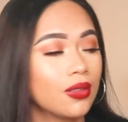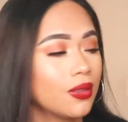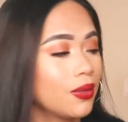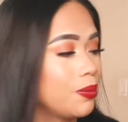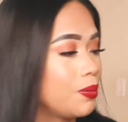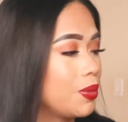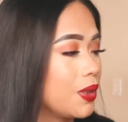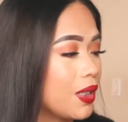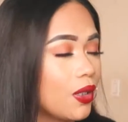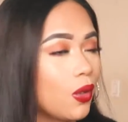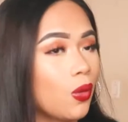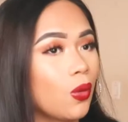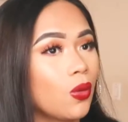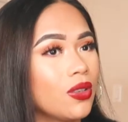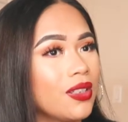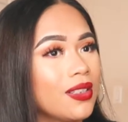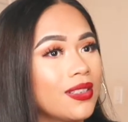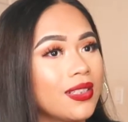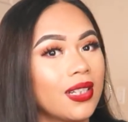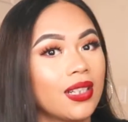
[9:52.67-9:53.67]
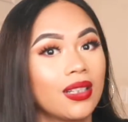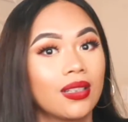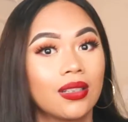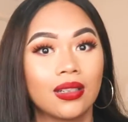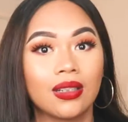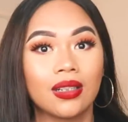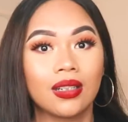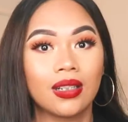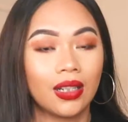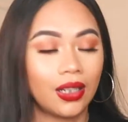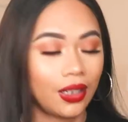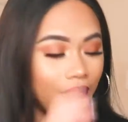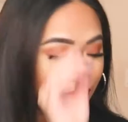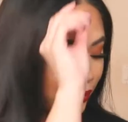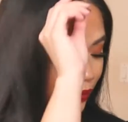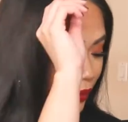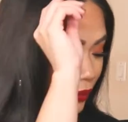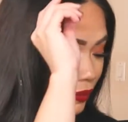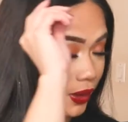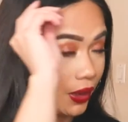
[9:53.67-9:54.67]
It's pretty cold. It's like under
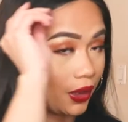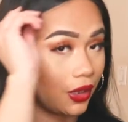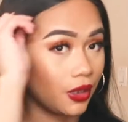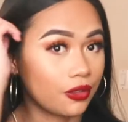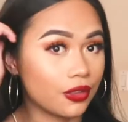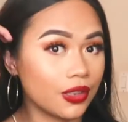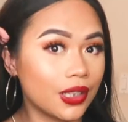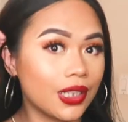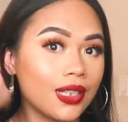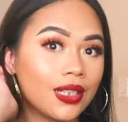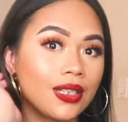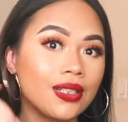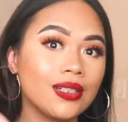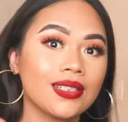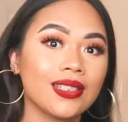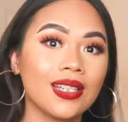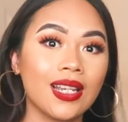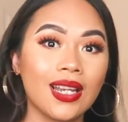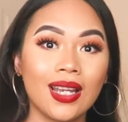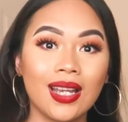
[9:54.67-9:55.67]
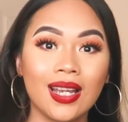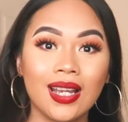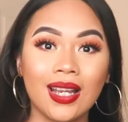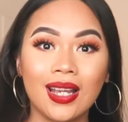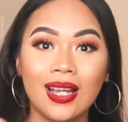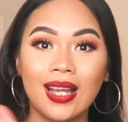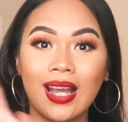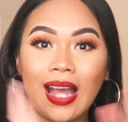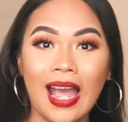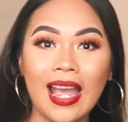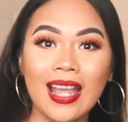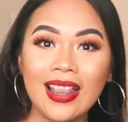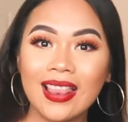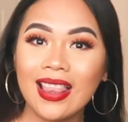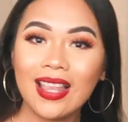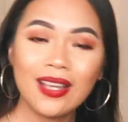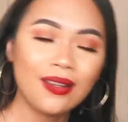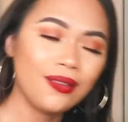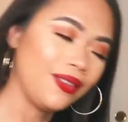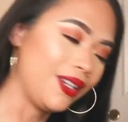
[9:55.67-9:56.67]
50 degrees. I
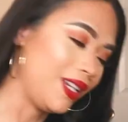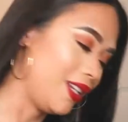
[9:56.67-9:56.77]
love